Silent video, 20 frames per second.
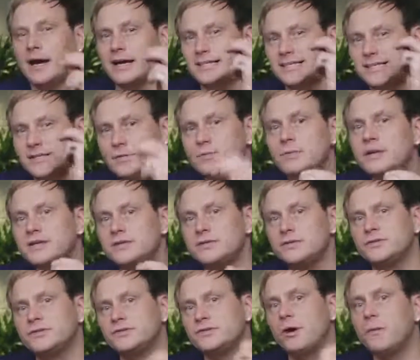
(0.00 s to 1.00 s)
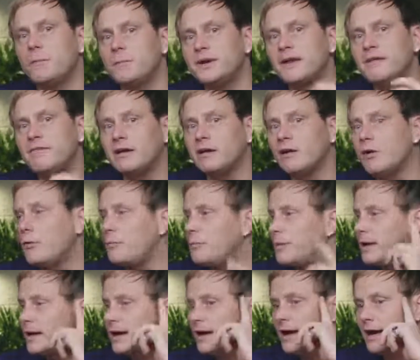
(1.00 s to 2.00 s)
as soon as you stop
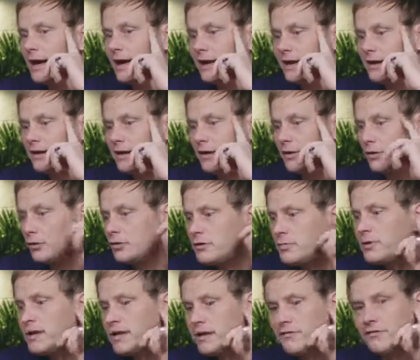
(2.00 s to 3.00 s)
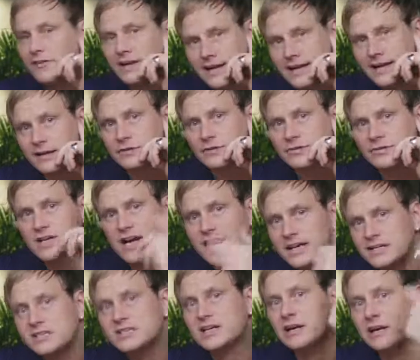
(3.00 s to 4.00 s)
developing and not being willing to
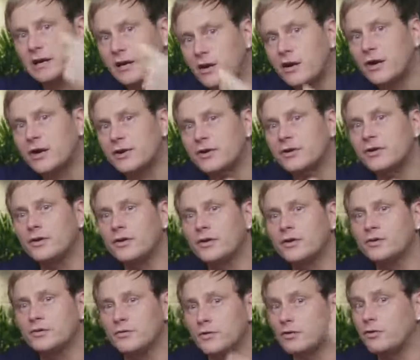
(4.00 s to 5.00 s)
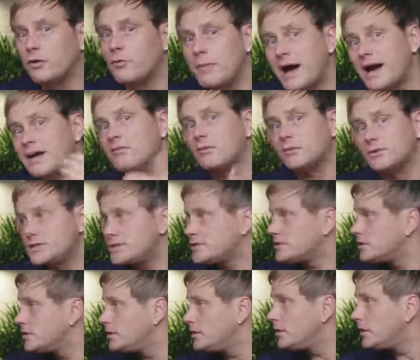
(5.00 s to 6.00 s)
change and learn, you will go backwards.
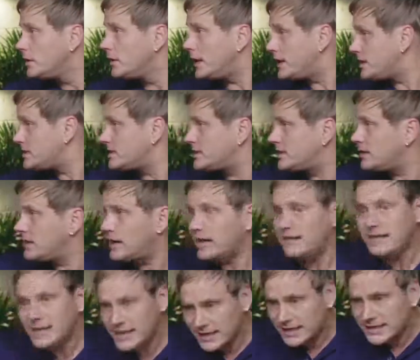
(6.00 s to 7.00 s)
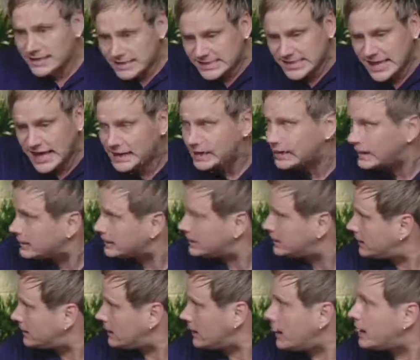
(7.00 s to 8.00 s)
There is nothing stagnant
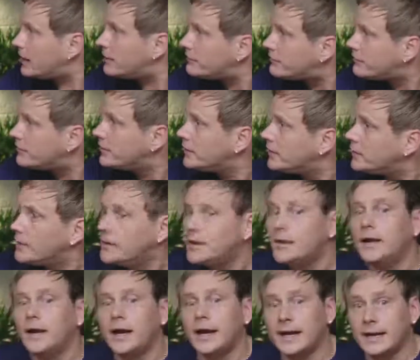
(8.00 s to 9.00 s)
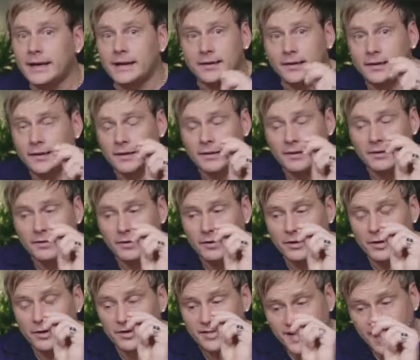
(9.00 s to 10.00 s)
in life. And
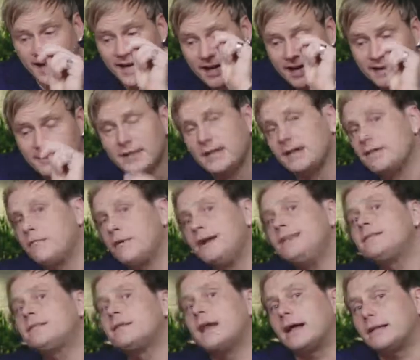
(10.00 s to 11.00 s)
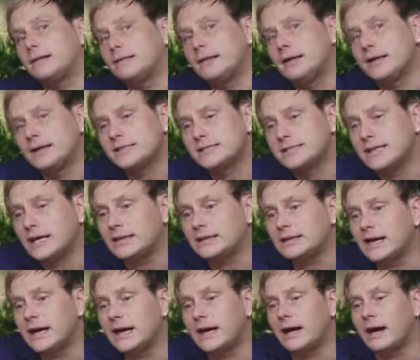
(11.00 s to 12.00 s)
a scary thing with that is
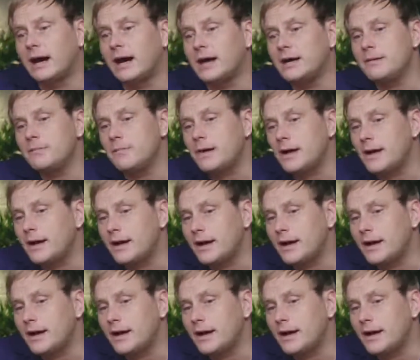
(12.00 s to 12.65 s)
that I'm